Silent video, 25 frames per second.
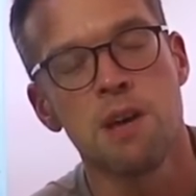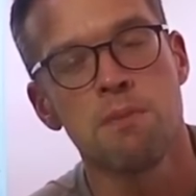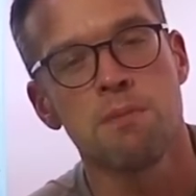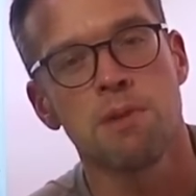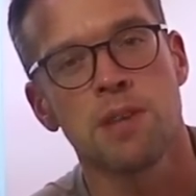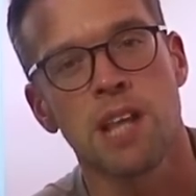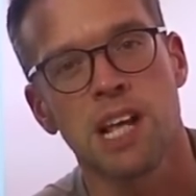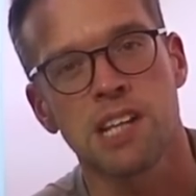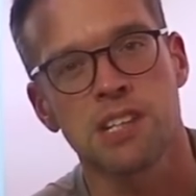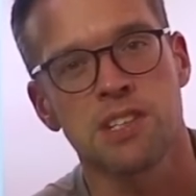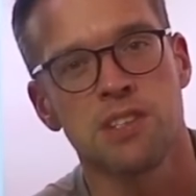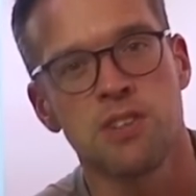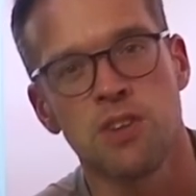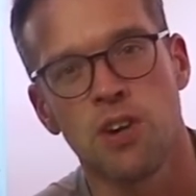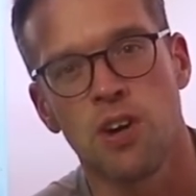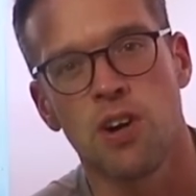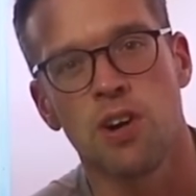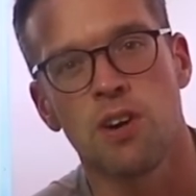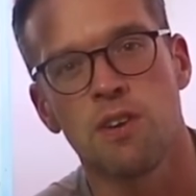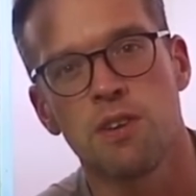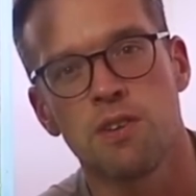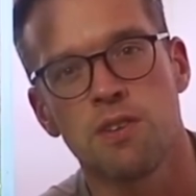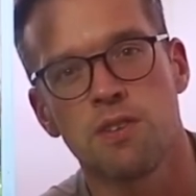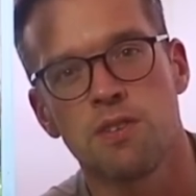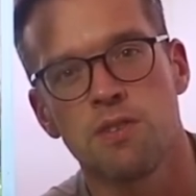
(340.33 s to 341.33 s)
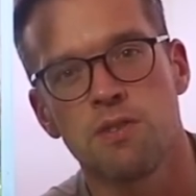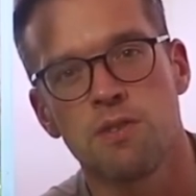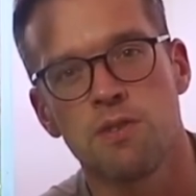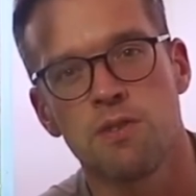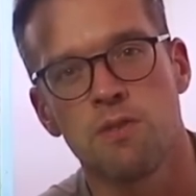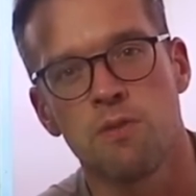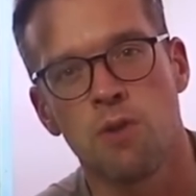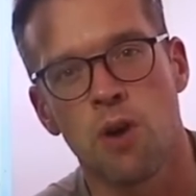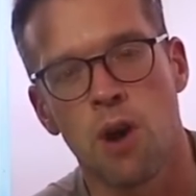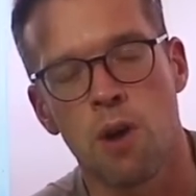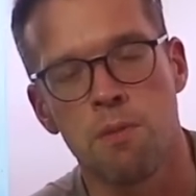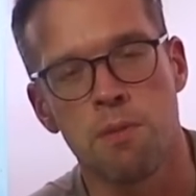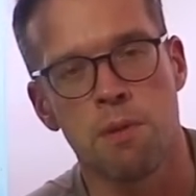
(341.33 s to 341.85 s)
But that's not
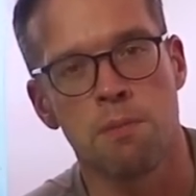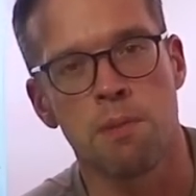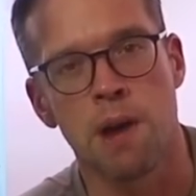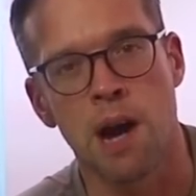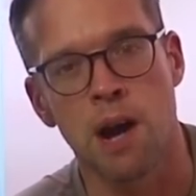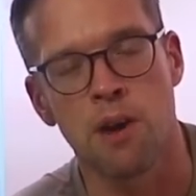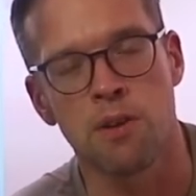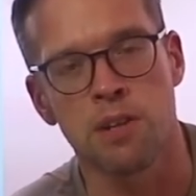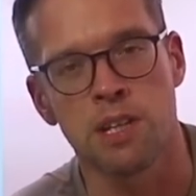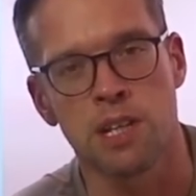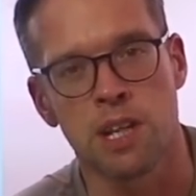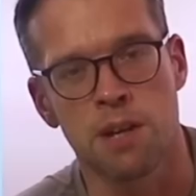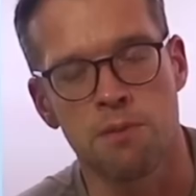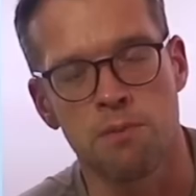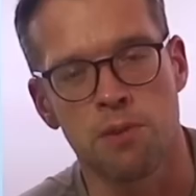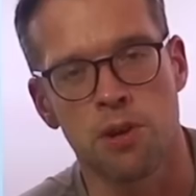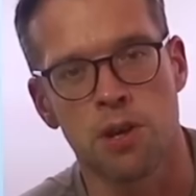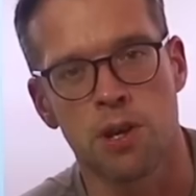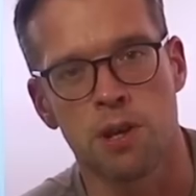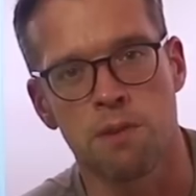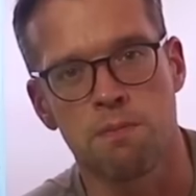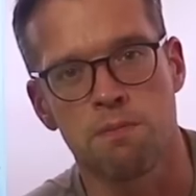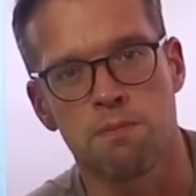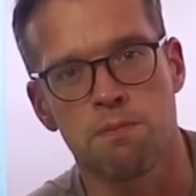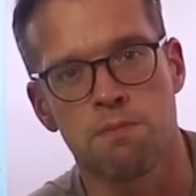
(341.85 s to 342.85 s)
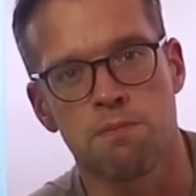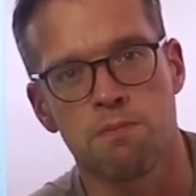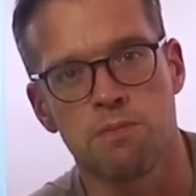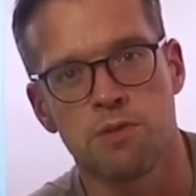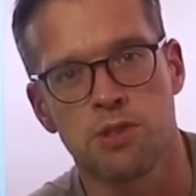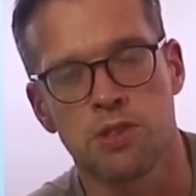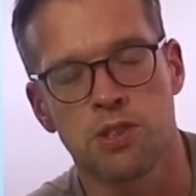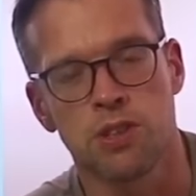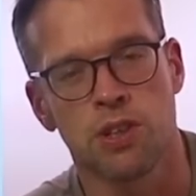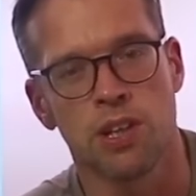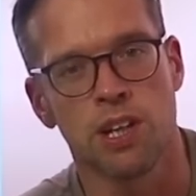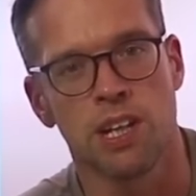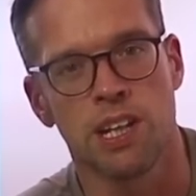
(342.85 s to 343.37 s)
what I'm about. You know, my
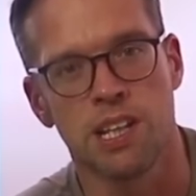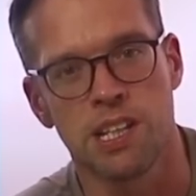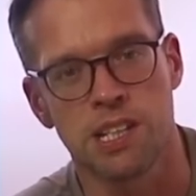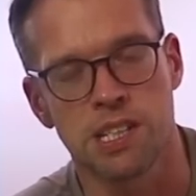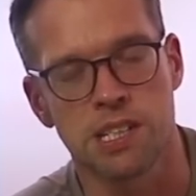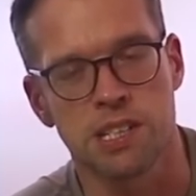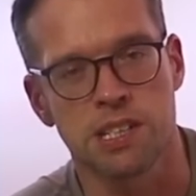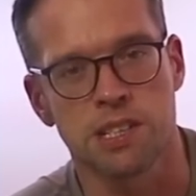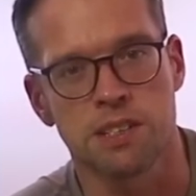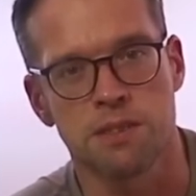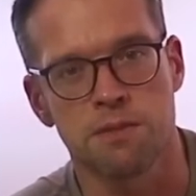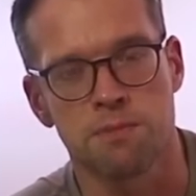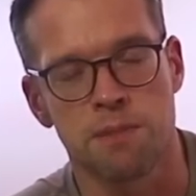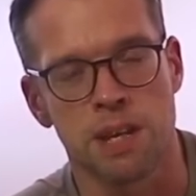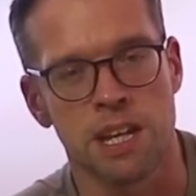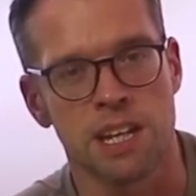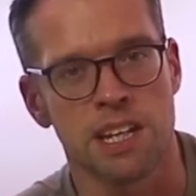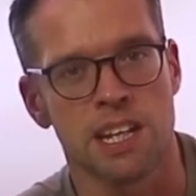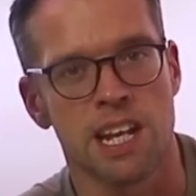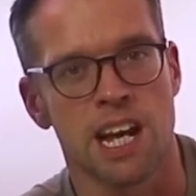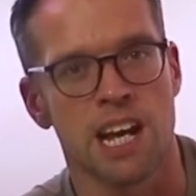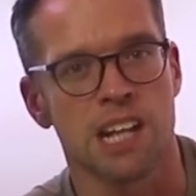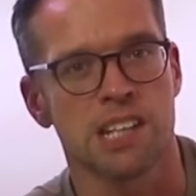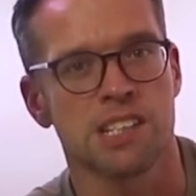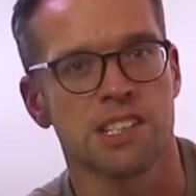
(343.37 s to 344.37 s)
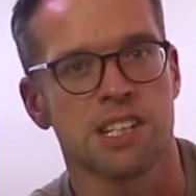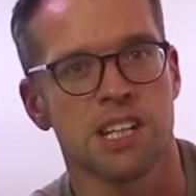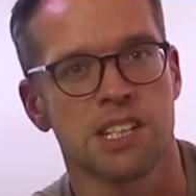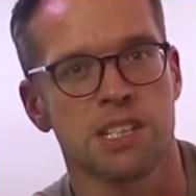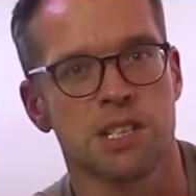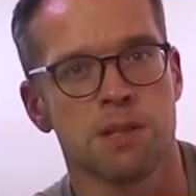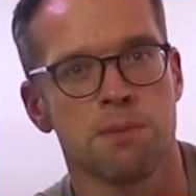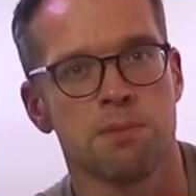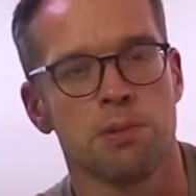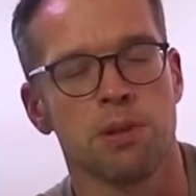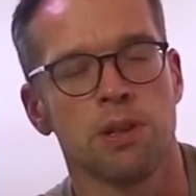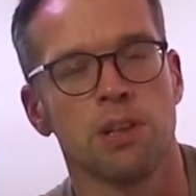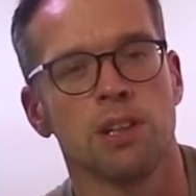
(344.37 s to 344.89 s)
style is making it
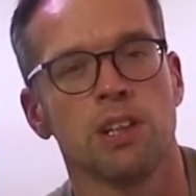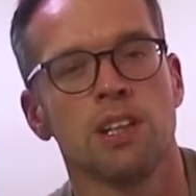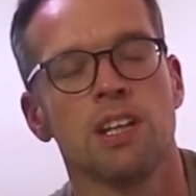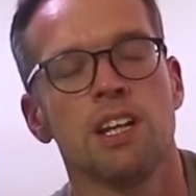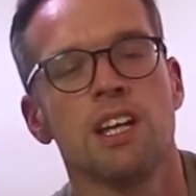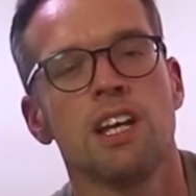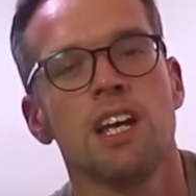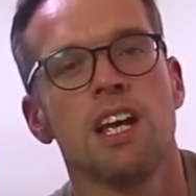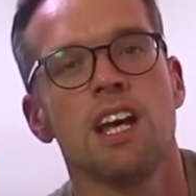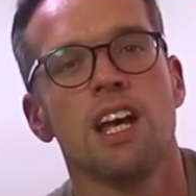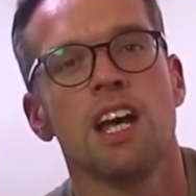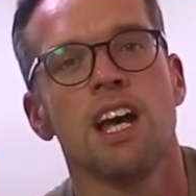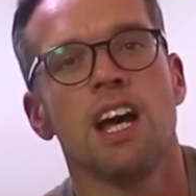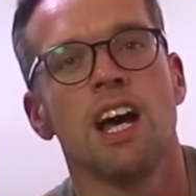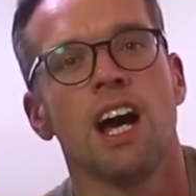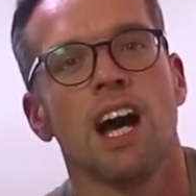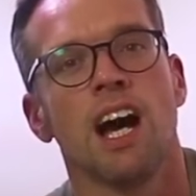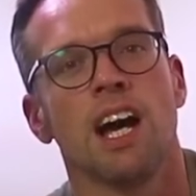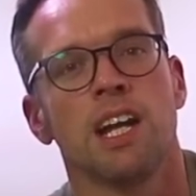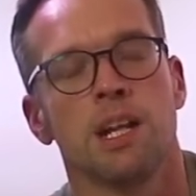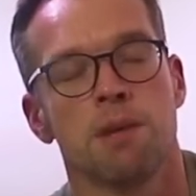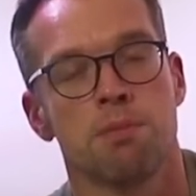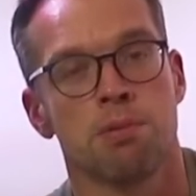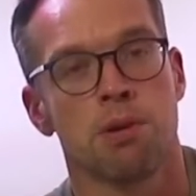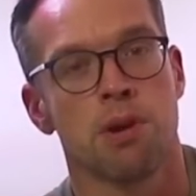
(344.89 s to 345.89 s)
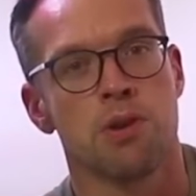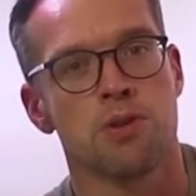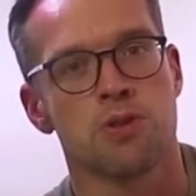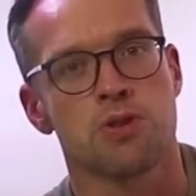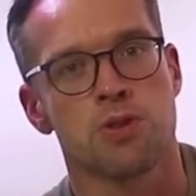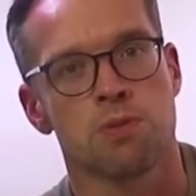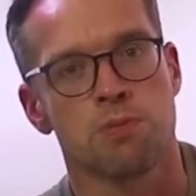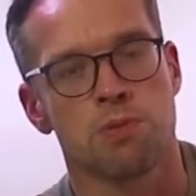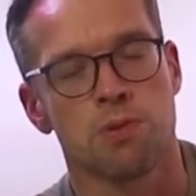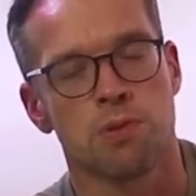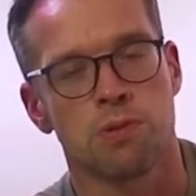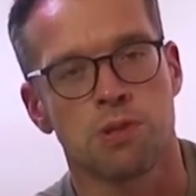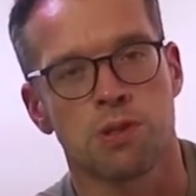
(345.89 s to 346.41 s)
accessible and
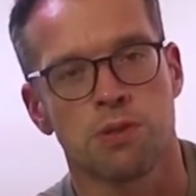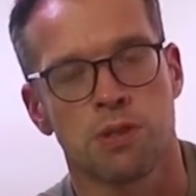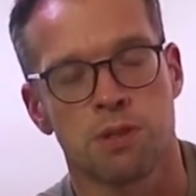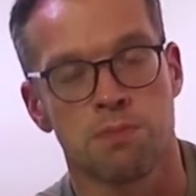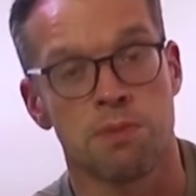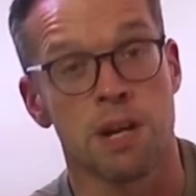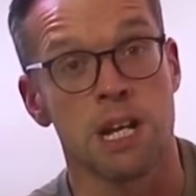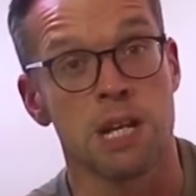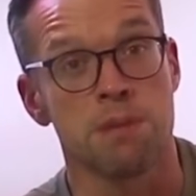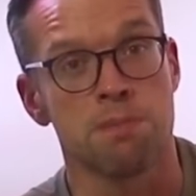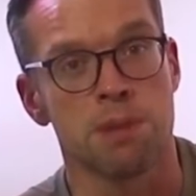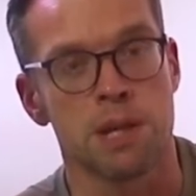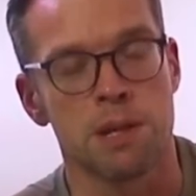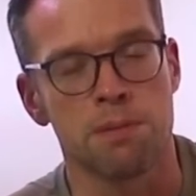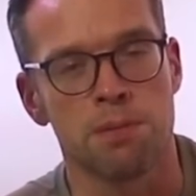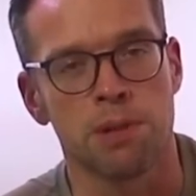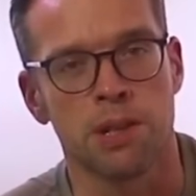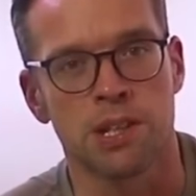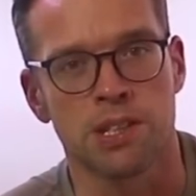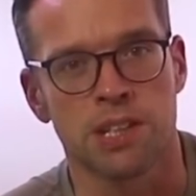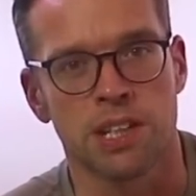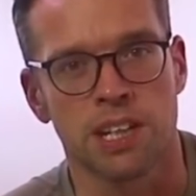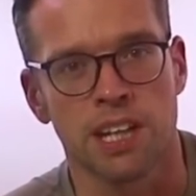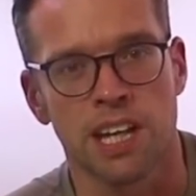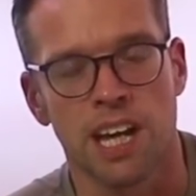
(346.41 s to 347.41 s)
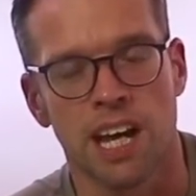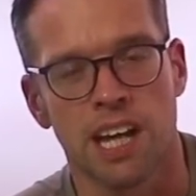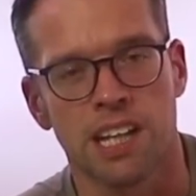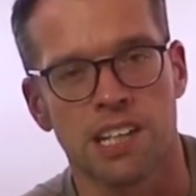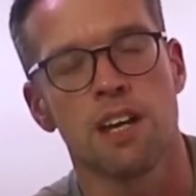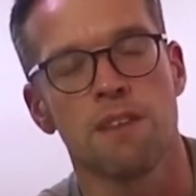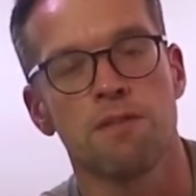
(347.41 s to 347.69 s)
approachable to as many people as I can.